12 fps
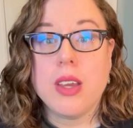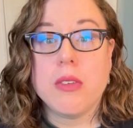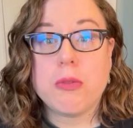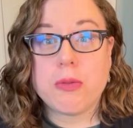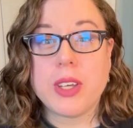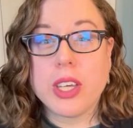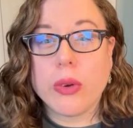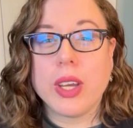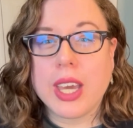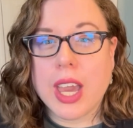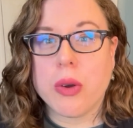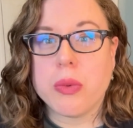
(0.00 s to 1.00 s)

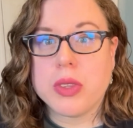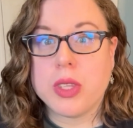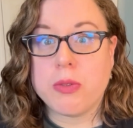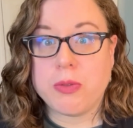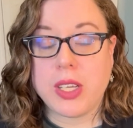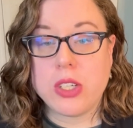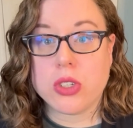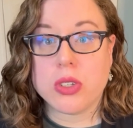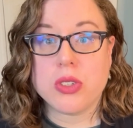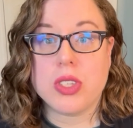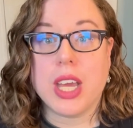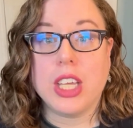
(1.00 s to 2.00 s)
figuring out the
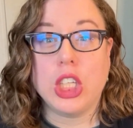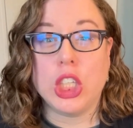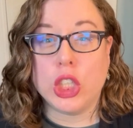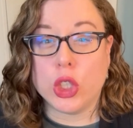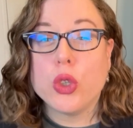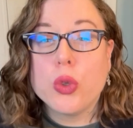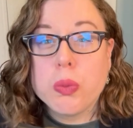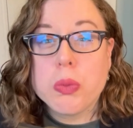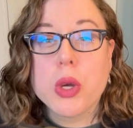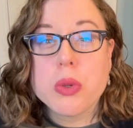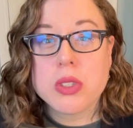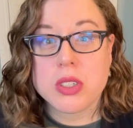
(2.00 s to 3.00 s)
features that you
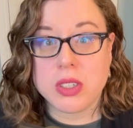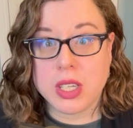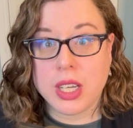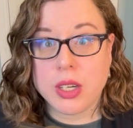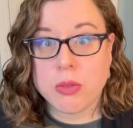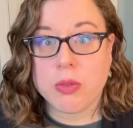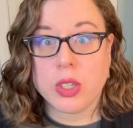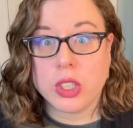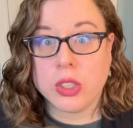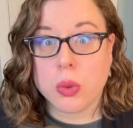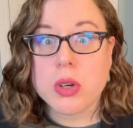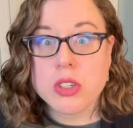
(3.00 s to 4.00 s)
most need for
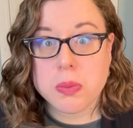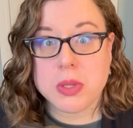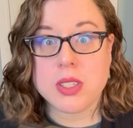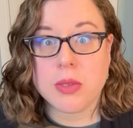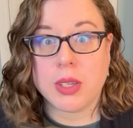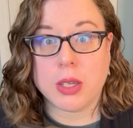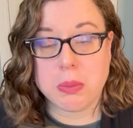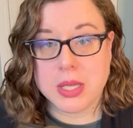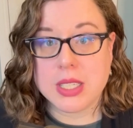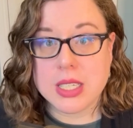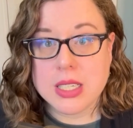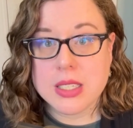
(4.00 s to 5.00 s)
your specific
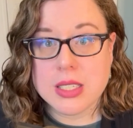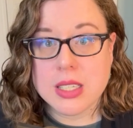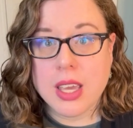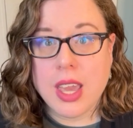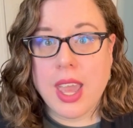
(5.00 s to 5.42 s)
business,